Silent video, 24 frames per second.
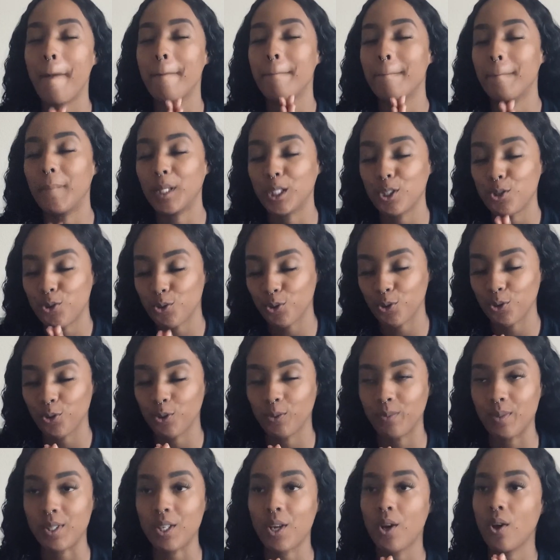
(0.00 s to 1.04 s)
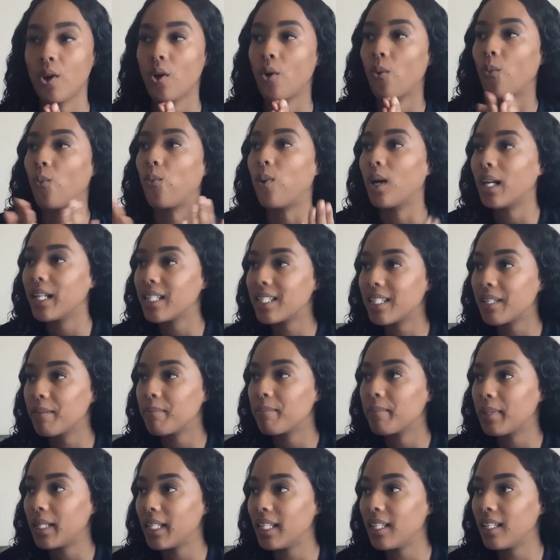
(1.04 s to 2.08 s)
mushrooms, what does it
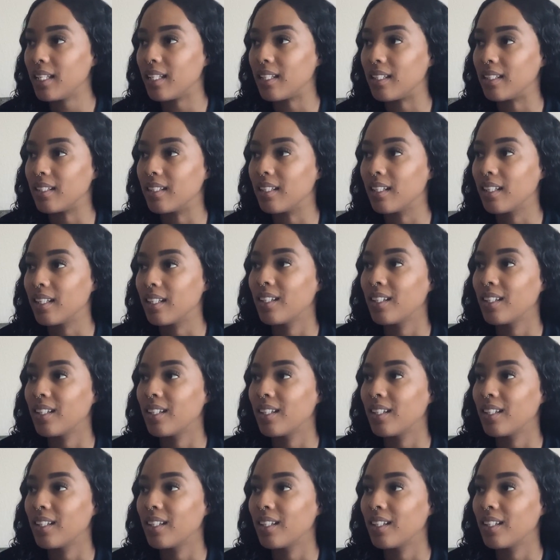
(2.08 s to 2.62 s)
mean?